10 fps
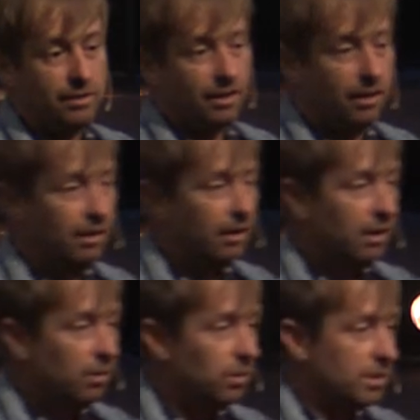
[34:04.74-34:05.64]
there
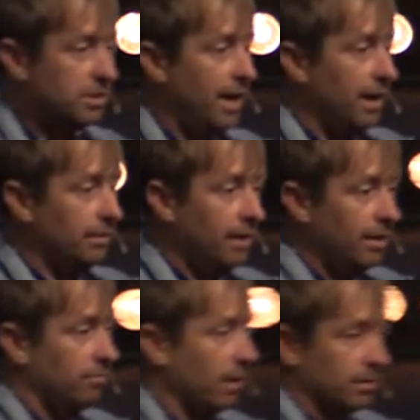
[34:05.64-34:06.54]
with his dad. They
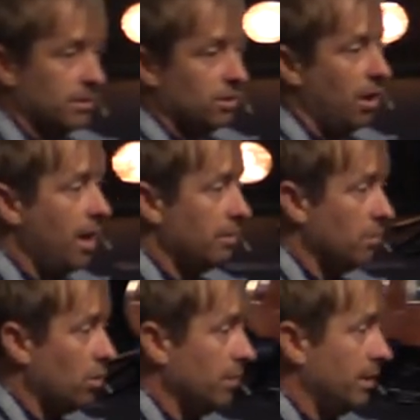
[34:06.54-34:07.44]
have like this crying
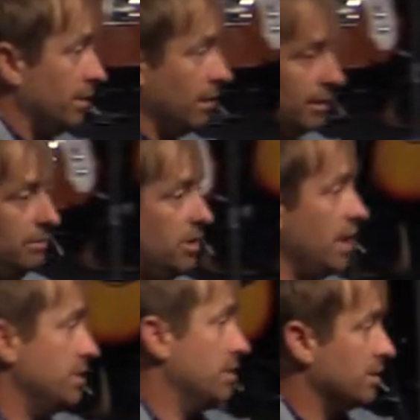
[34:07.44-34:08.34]
moment. It like
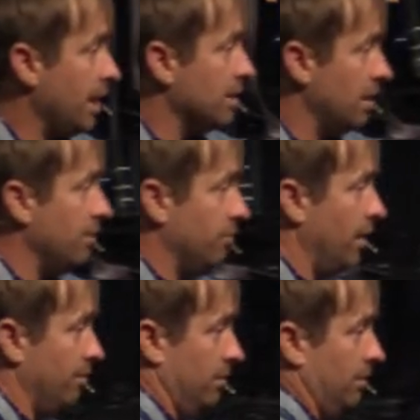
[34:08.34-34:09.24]
changes this guy's life
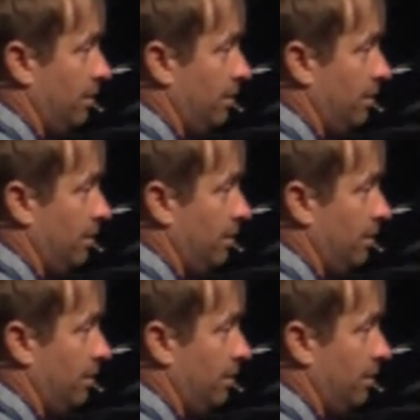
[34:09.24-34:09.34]
forever.